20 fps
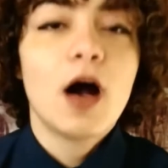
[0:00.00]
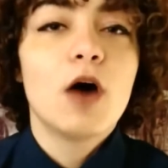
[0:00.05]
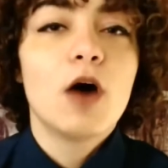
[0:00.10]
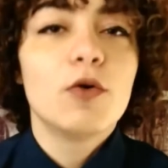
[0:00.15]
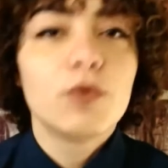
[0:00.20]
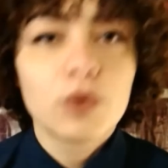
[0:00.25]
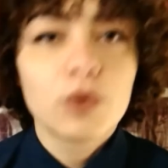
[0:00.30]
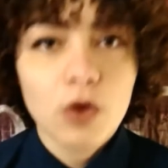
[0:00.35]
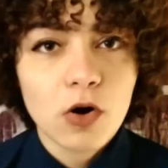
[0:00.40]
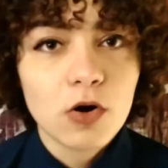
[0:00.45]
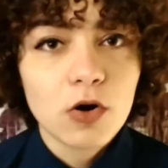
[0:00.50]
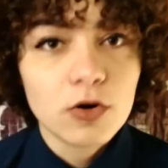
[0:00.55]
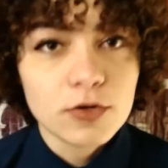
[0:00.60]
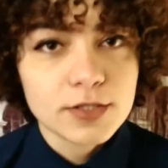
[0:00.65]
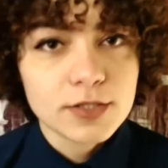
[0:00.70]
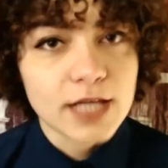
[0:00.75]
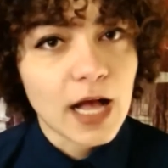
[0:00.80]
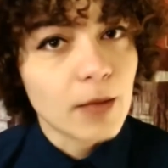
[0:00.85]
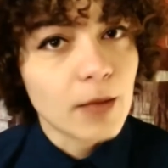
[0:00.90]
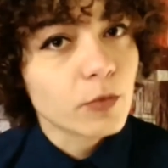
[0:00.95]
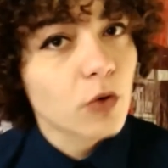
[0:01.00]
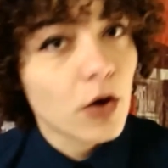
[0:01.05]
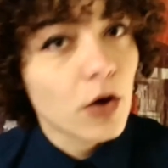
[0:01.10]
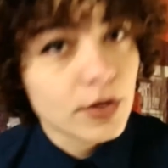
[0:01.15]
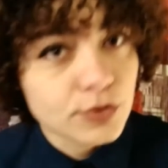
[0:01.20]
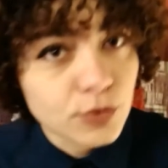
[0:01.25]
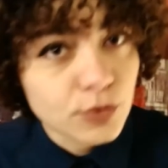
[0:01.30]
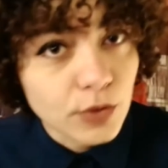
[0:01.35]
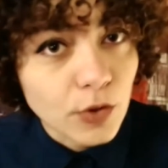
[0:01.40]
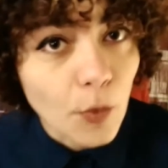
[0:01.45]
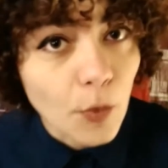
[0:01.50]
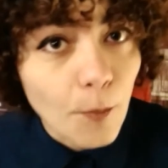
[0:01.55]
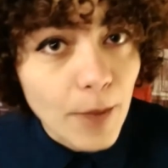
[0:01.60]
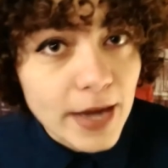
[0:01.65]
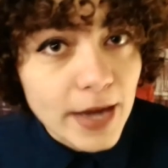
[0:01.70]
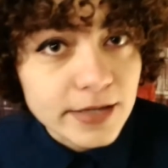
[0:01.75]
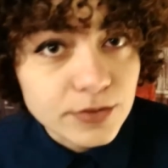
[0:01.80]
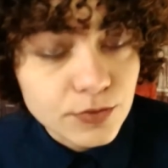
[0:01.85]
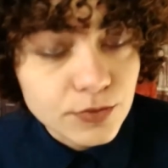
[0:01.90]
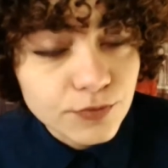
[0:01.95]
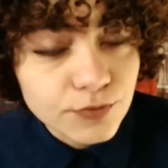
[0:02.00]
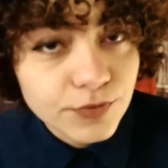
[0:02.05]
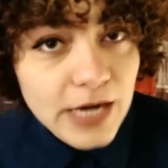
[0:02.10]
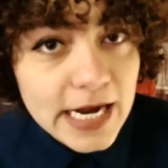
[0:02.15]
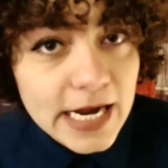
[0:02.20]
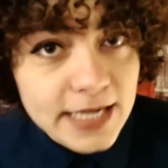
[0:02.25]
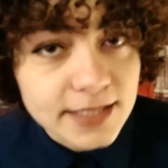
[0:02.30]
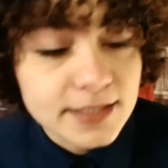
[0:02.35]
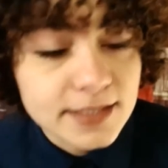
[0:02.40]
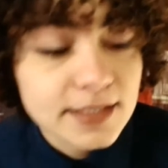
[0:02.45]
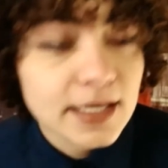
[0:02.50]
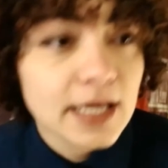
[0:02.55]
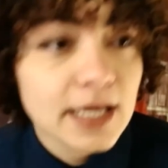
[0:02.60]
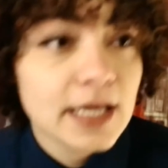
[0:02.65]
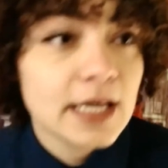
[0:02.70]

Of course, I'm going to recommend Friends.